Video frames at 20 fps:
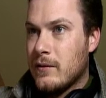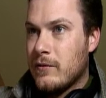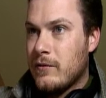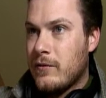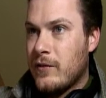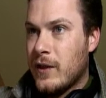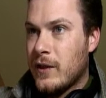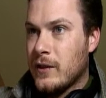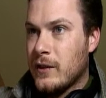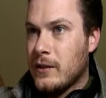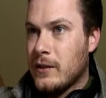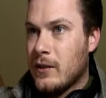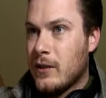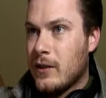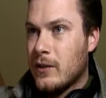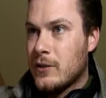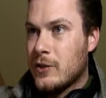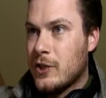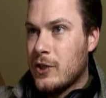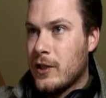fairly
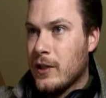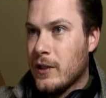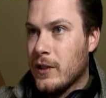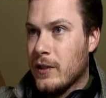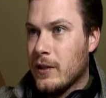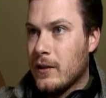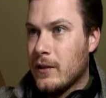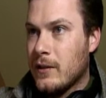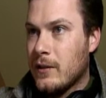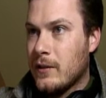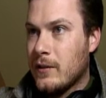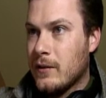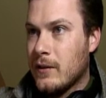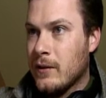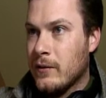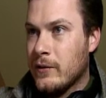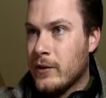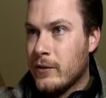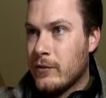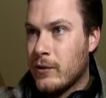large kit
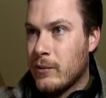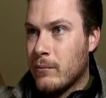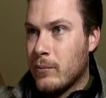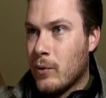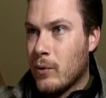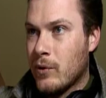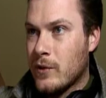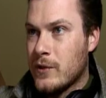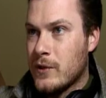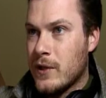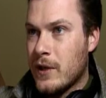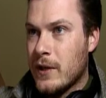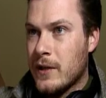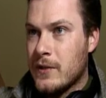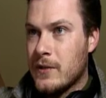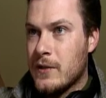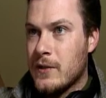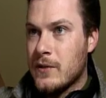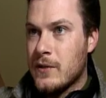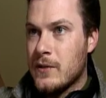of different bore
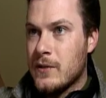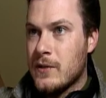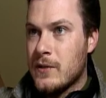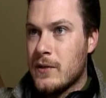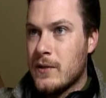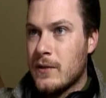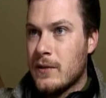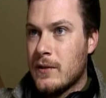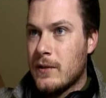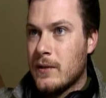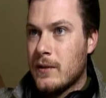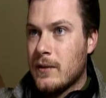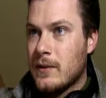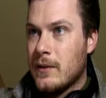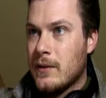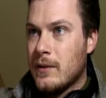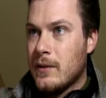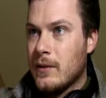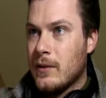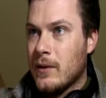sizes
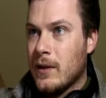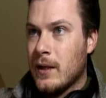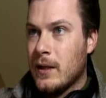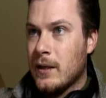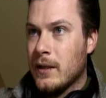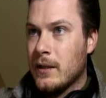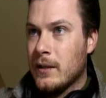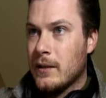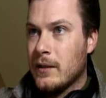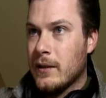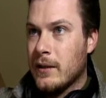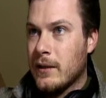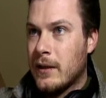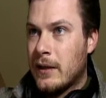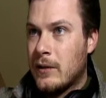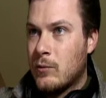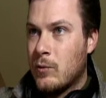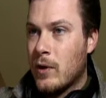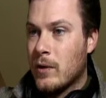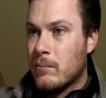
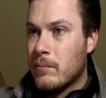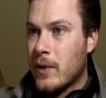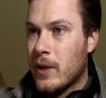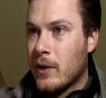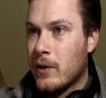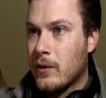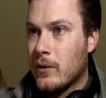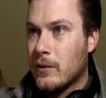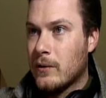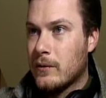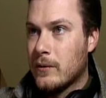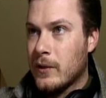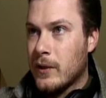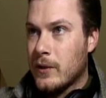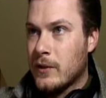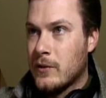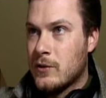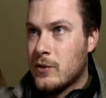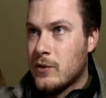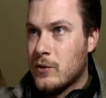and one barrel. You
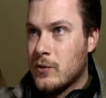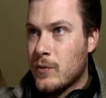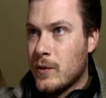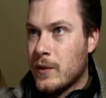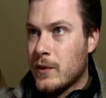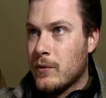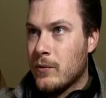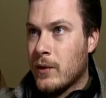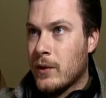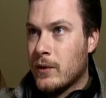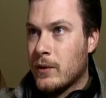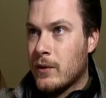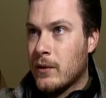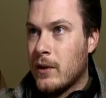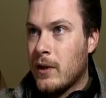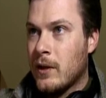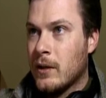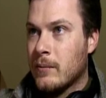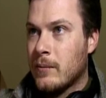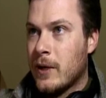get to choose whether you want the
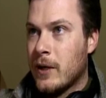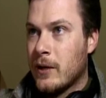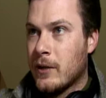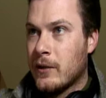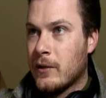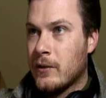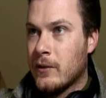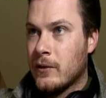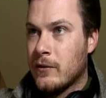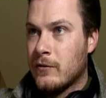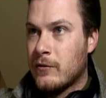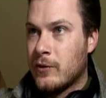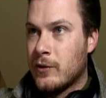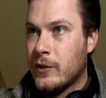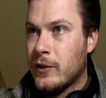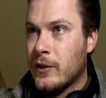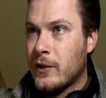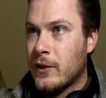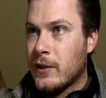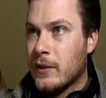All-American or the
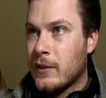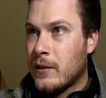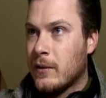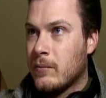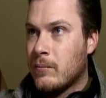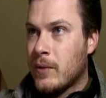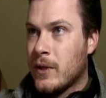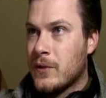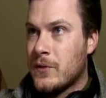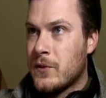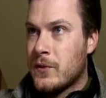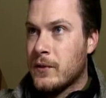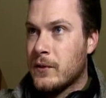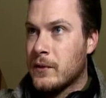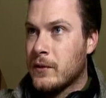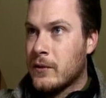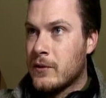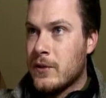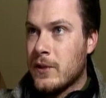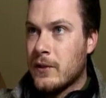Freak, and it basically
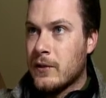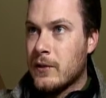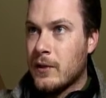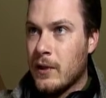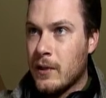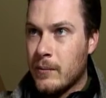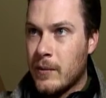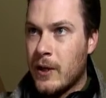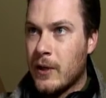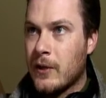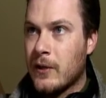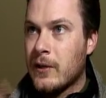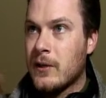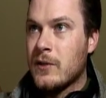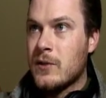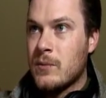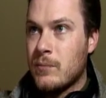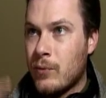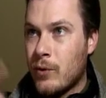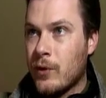looks like the All-American
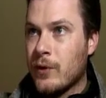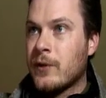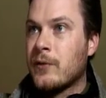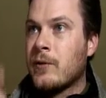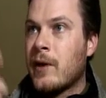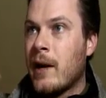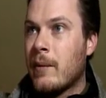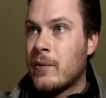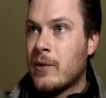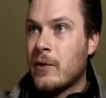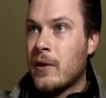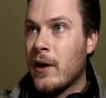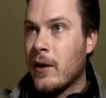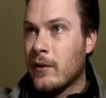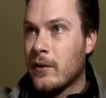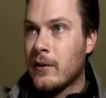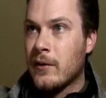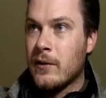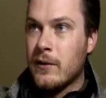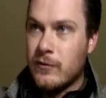has the porting wrapped
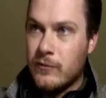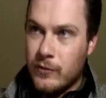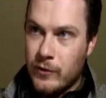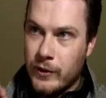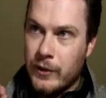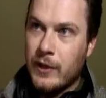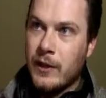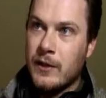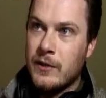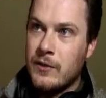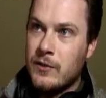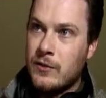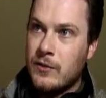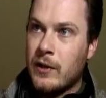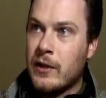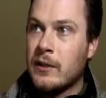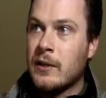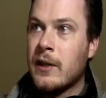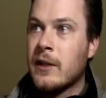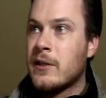around it and the Freak has
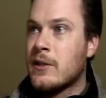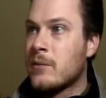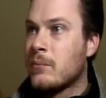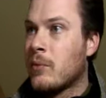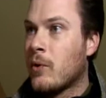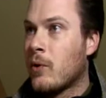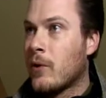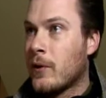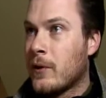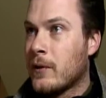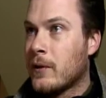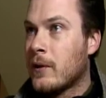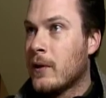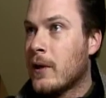straight lines of porting.